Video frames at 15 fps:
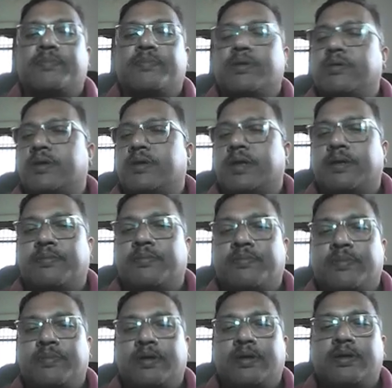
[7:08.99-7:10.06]
Okay,
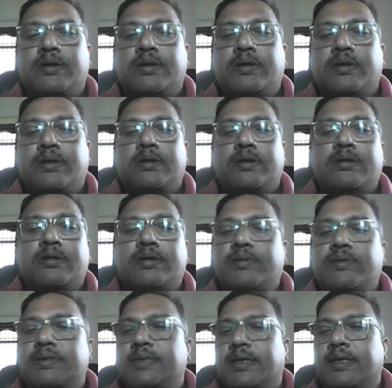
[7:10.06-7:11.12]
it
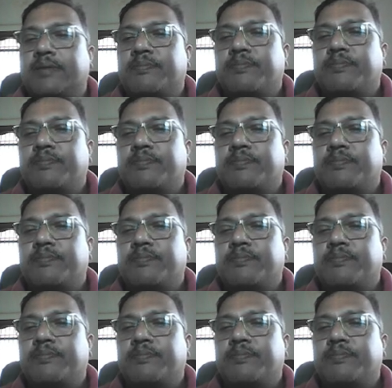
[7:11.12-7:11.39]
was here.